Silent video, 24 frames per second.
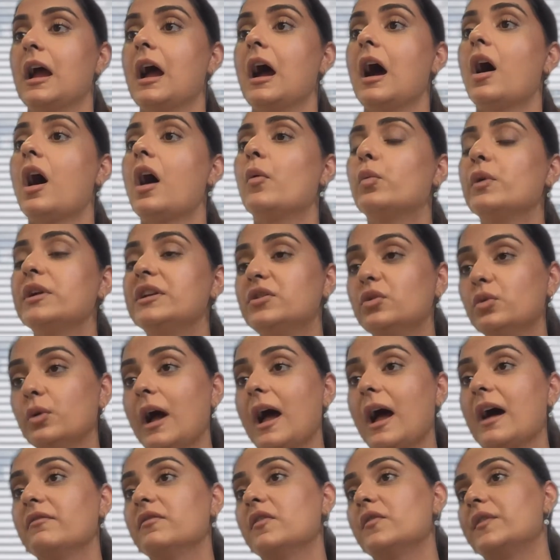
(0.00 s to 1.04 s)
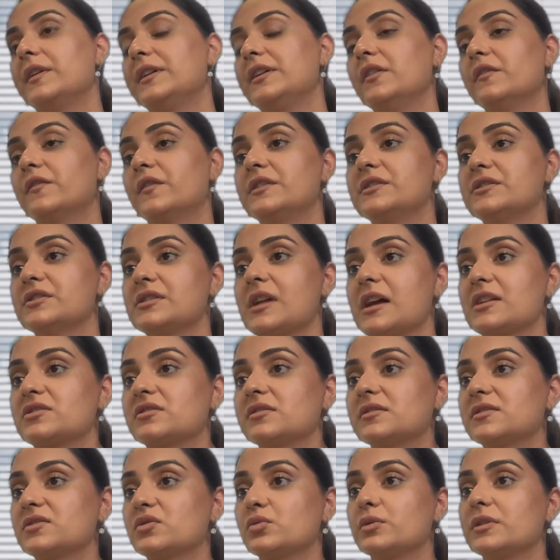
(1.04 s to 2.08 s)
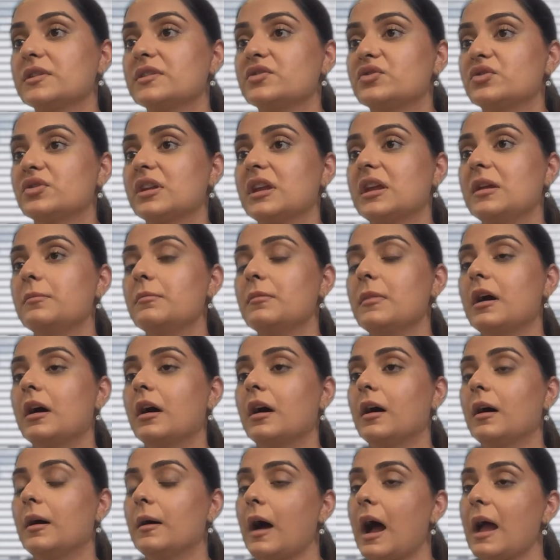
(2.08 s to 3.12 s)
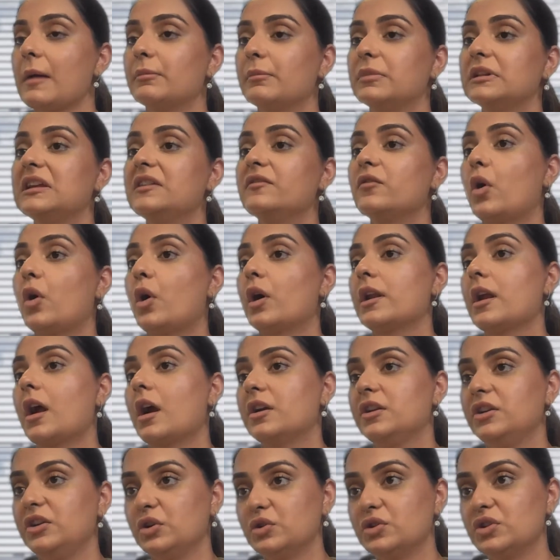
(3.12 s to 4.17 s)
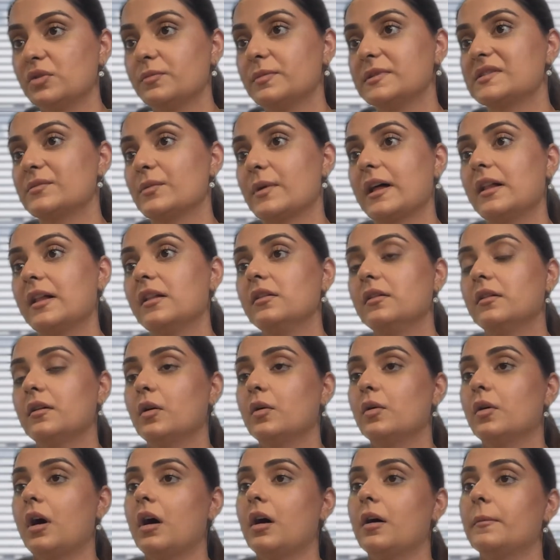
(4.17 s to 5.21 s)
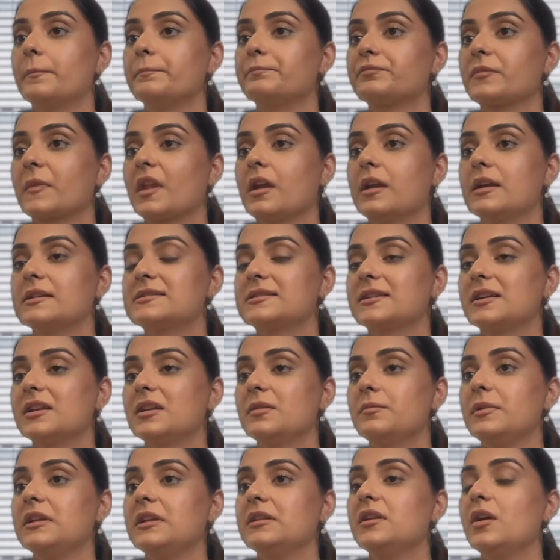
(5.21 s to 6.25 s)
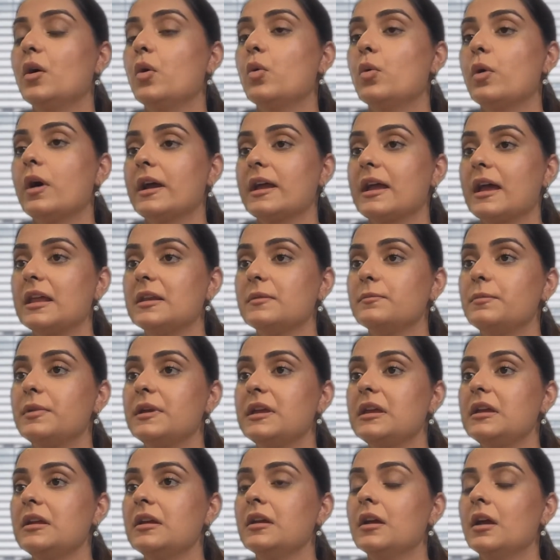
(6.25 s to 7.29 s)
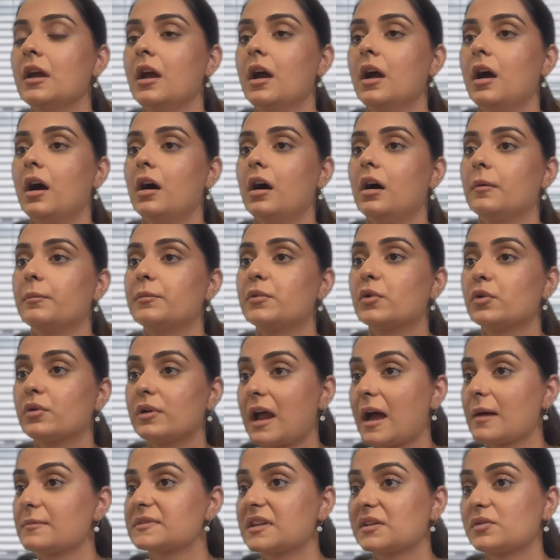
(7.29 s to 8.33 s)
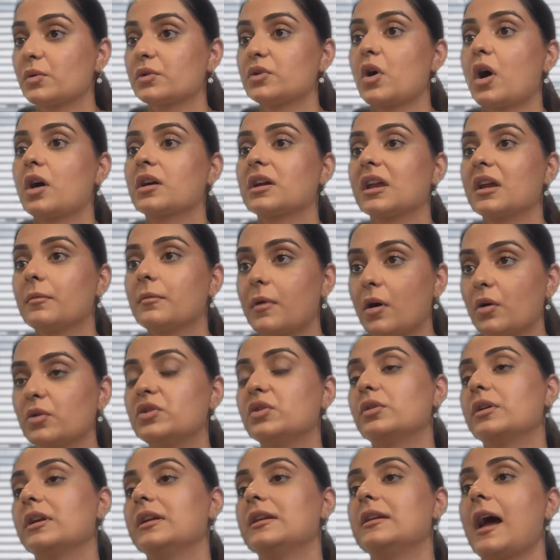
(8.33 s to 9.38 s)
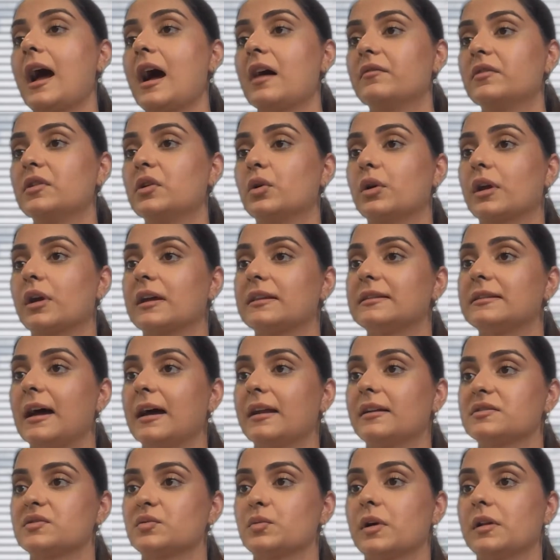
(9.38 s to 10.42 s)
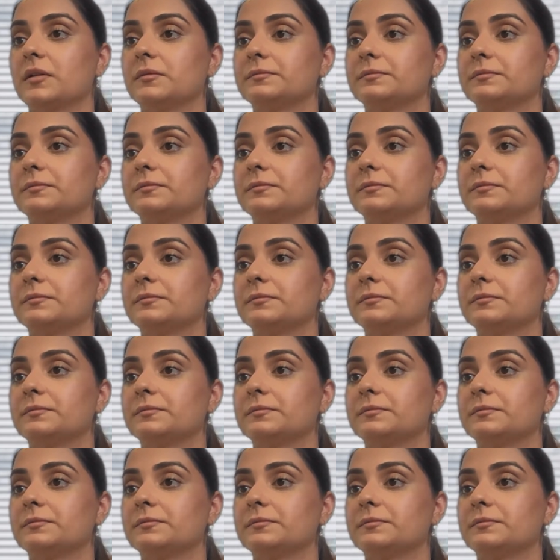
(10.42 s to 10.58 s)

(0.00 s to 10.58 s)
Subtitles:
We do have a video for international student stream, I believe, on our YouTube as well. It's going to be the OINP programs that we're talking about. You can have a look at that as well.